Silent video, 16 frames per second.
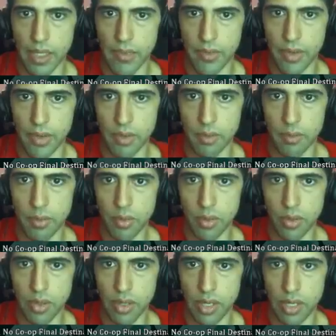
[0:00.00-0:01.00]
Very
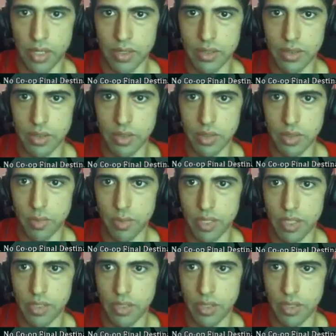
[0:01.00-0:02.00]
important not to lose your buddy
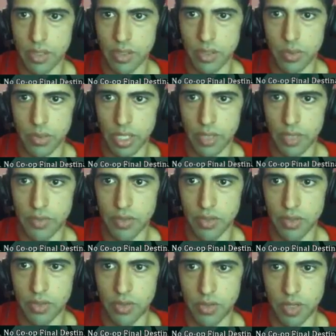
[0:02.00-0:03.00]
Kong, or you will have to do
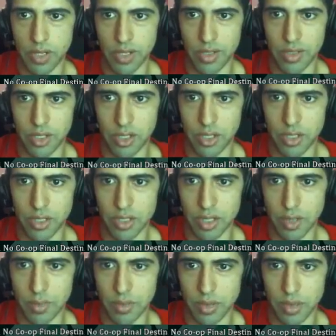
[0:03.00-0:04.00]
the dreaded Jelly
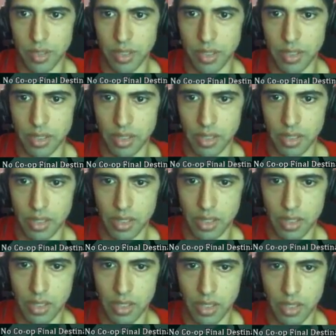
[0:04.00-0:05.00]
Jamboree.
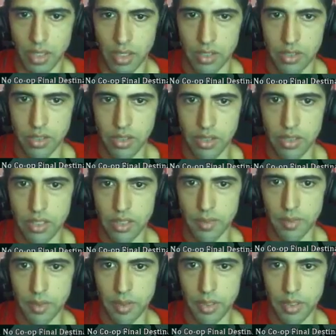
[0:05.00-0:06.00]
Jelly
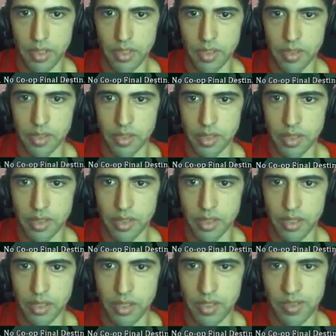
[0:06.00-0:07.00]
Jamboree is a
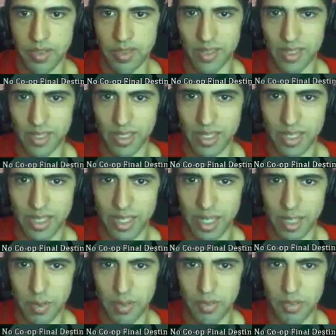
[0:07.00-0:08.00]

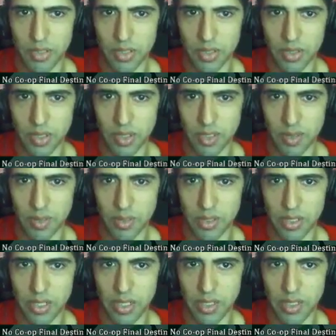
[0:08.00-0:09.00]
bit of a joke in the
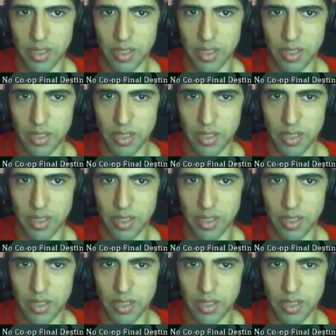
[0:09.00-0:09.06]
community,